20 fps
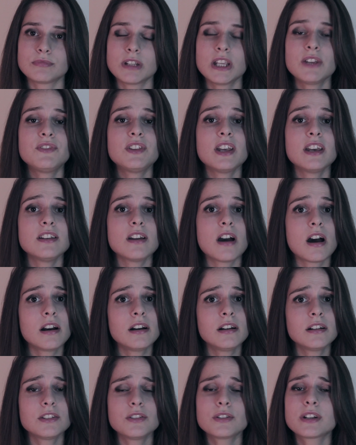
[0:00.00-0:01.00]
If they
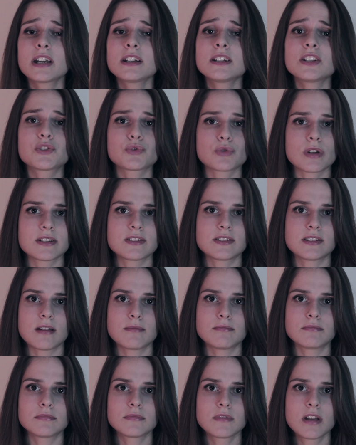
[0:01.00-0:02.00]
are, you cannot trust
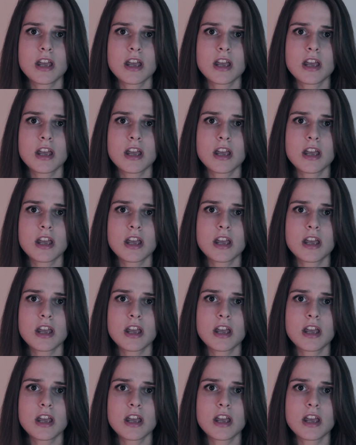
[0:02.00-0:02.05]
them,